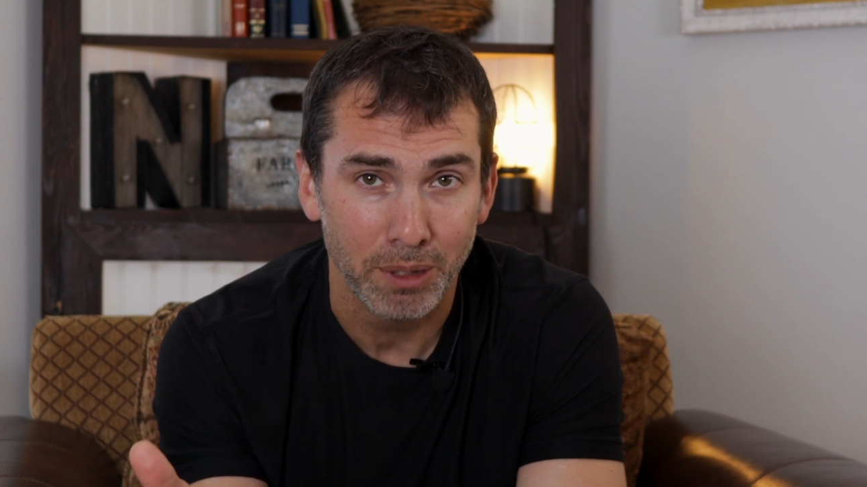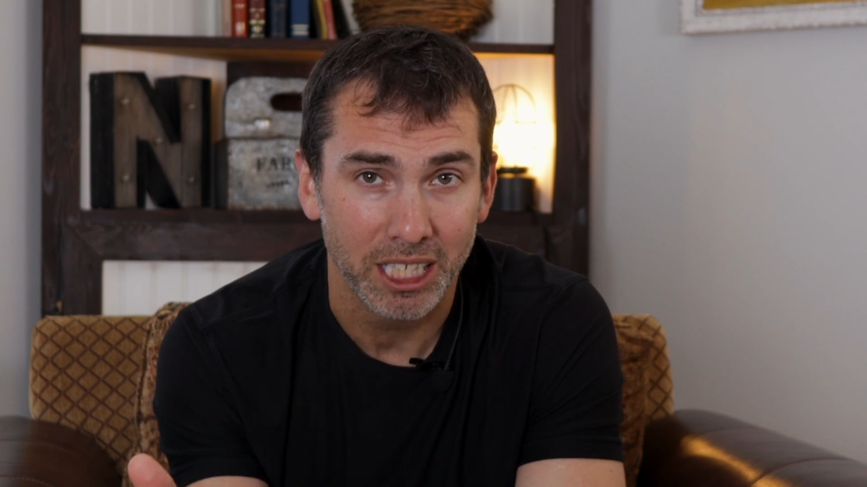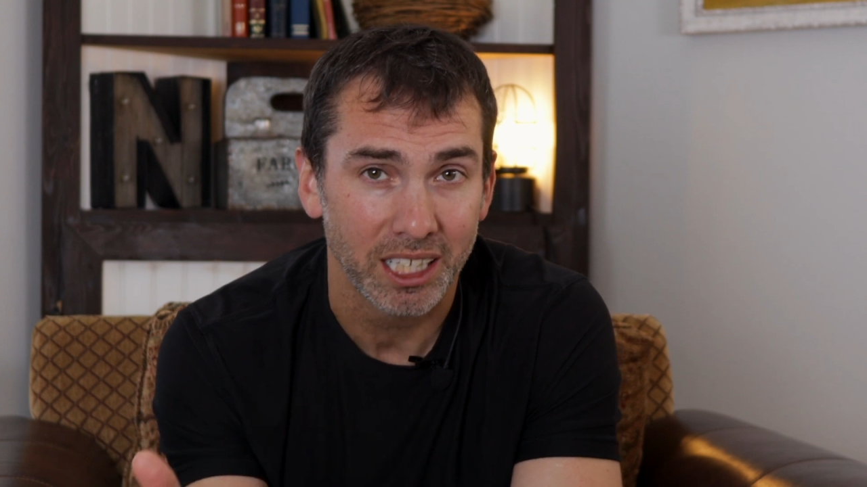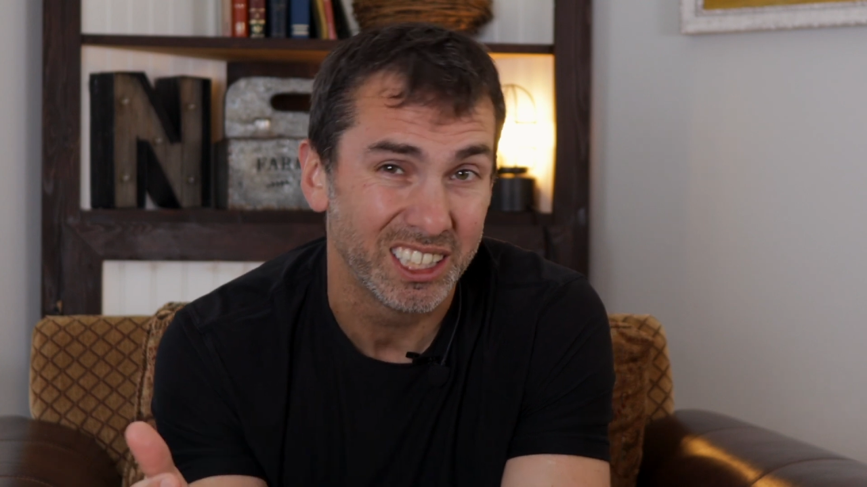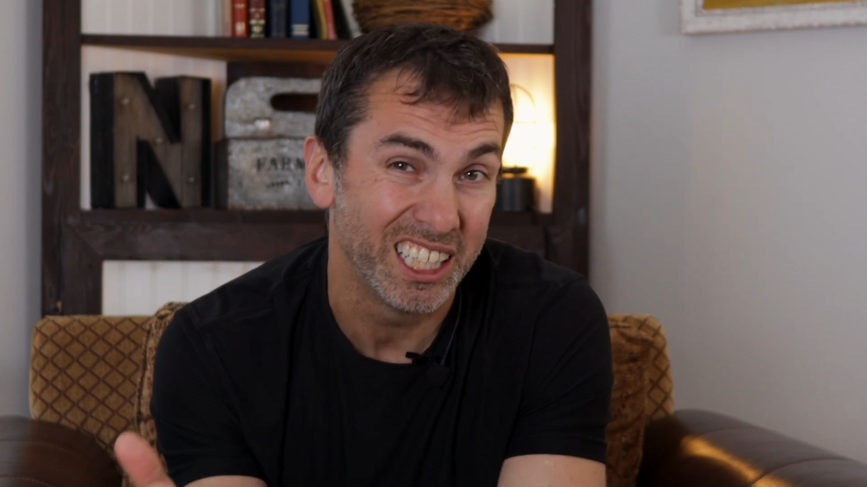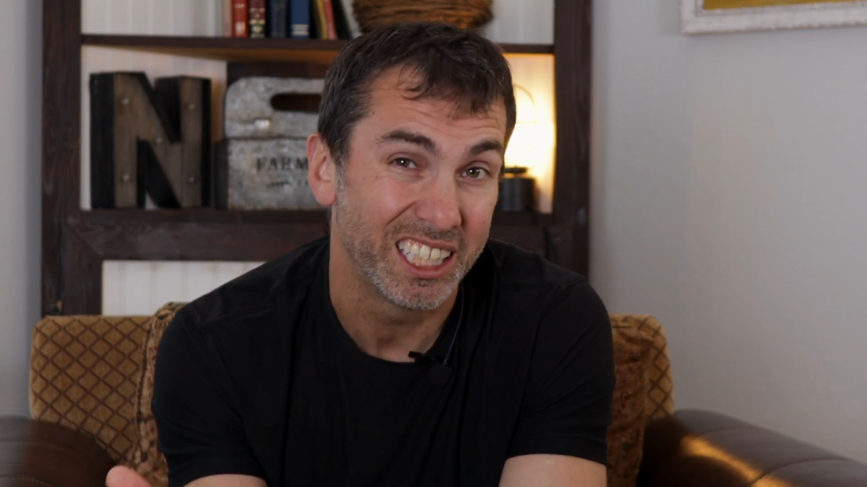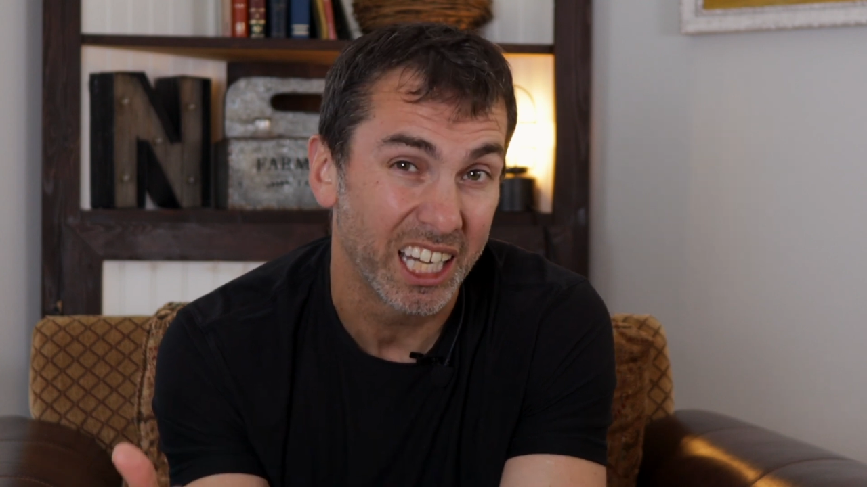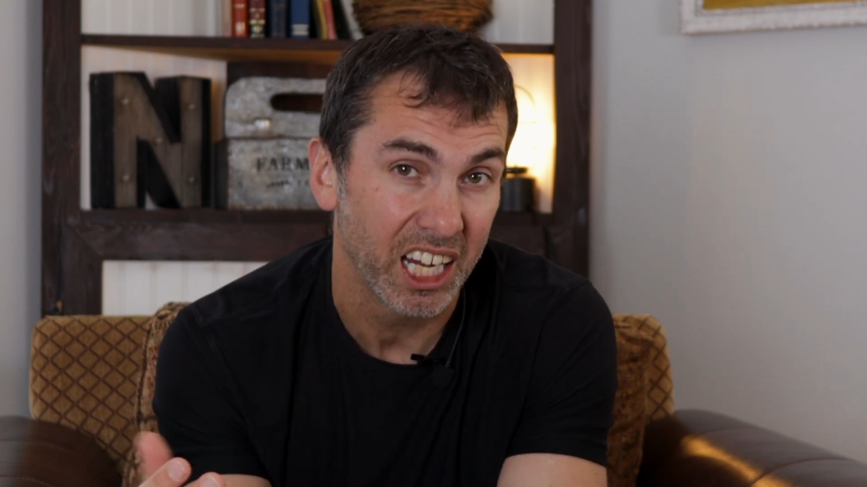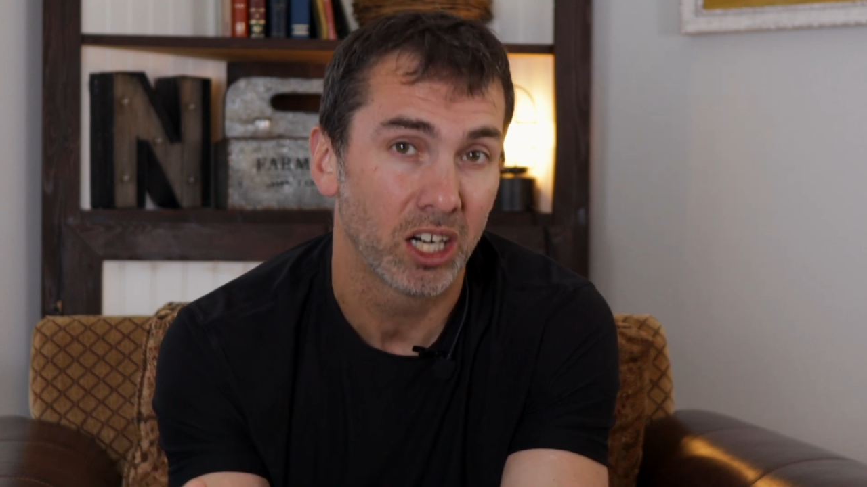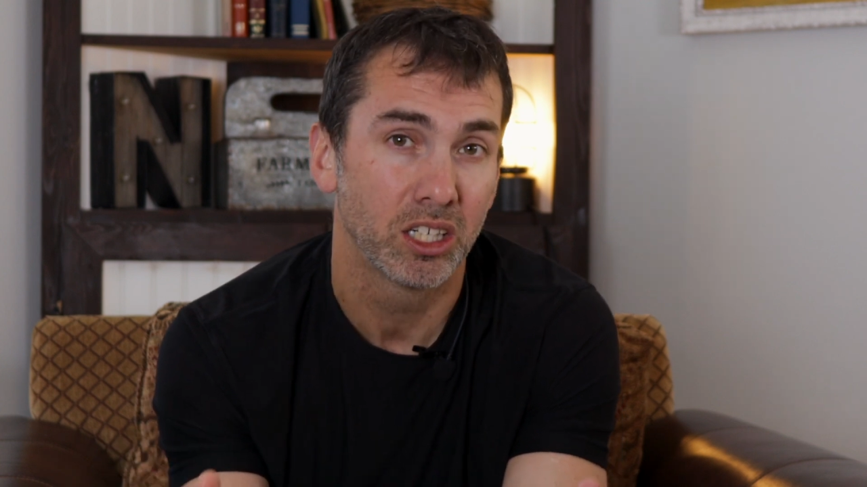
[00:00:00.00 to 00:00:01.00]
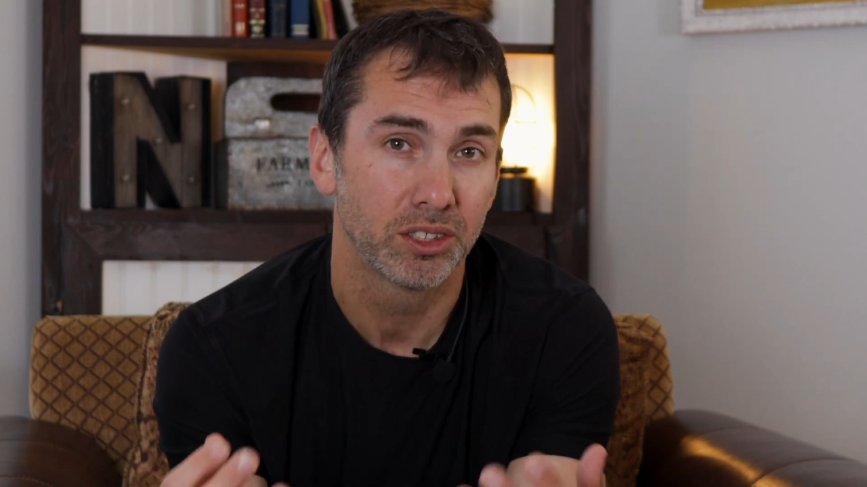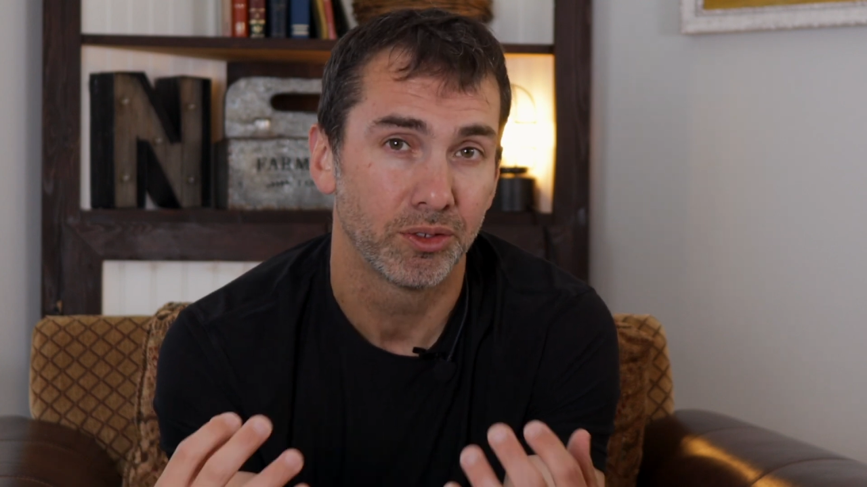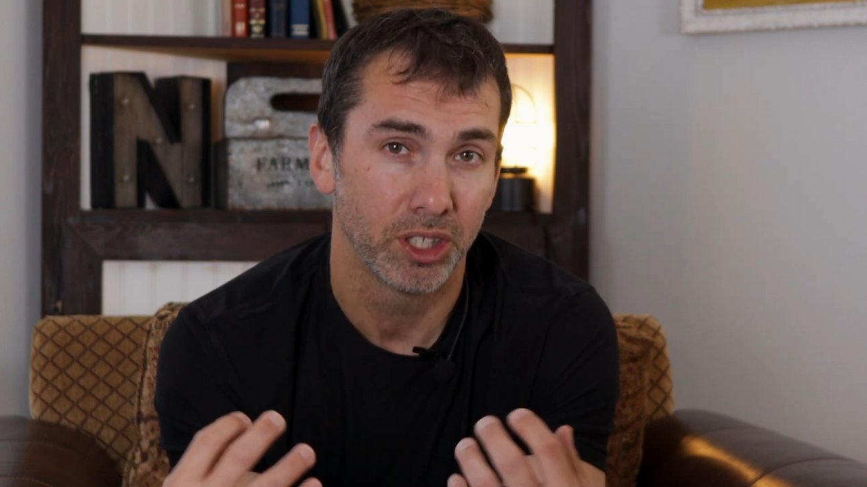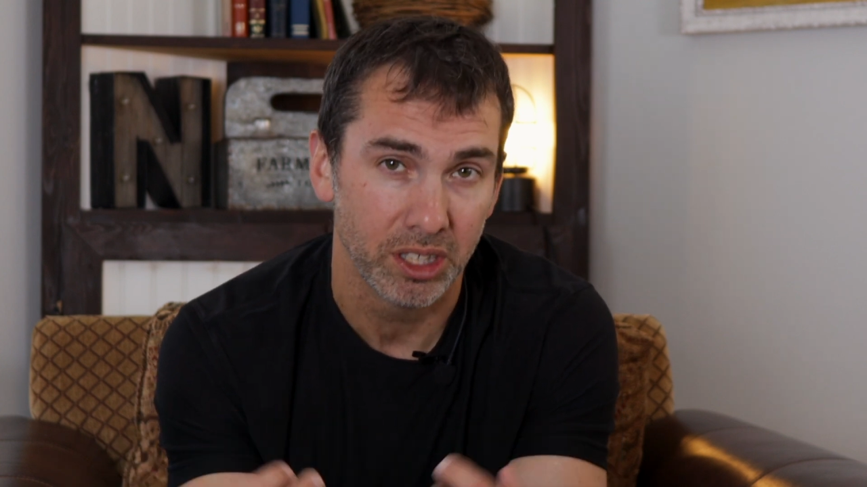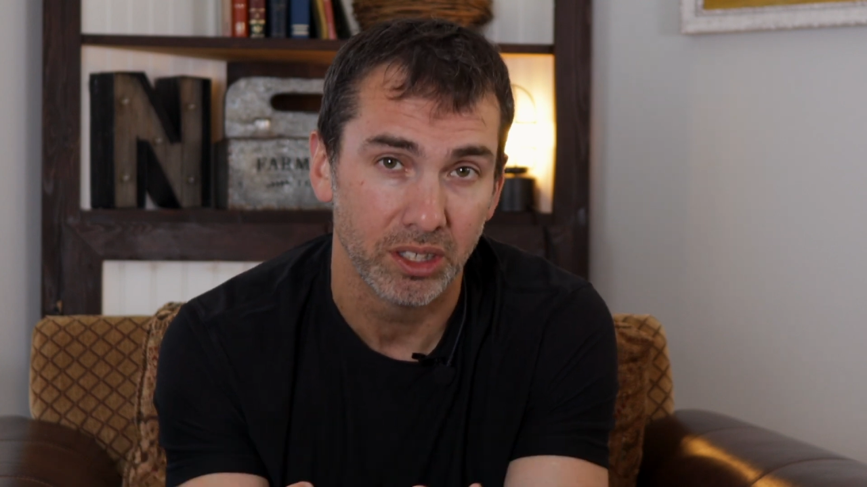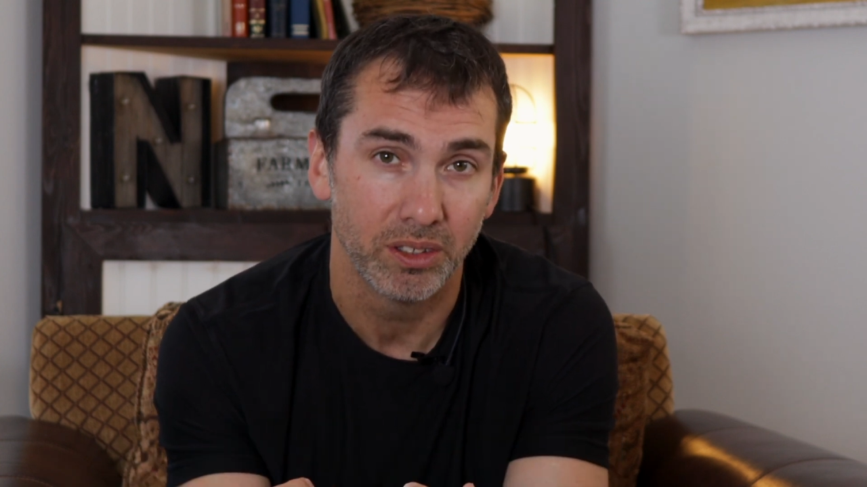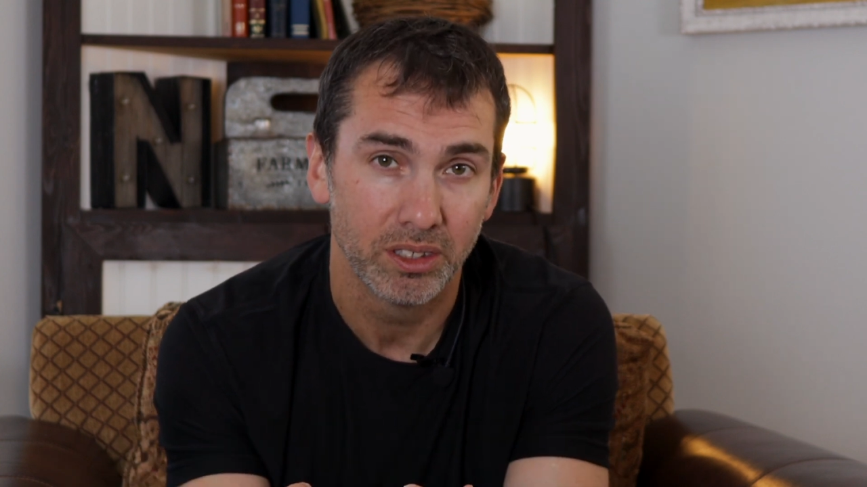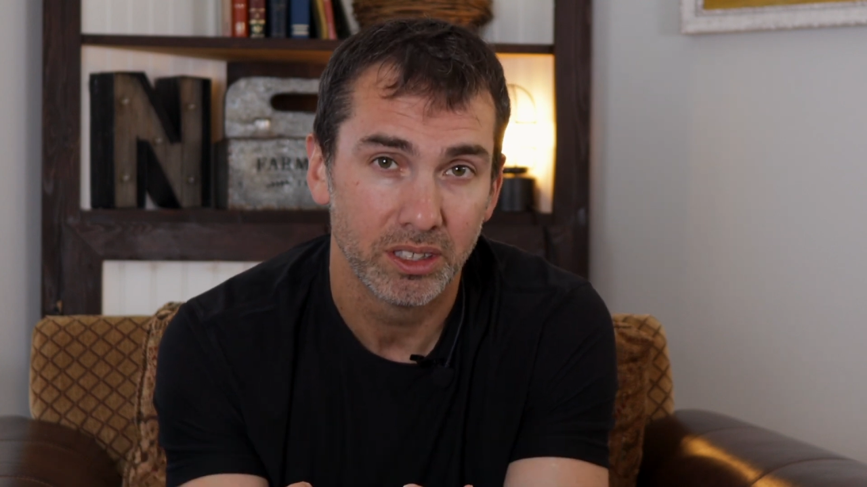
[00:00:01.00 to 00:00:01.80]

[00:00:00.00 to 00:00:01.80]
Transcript: because He cares for you.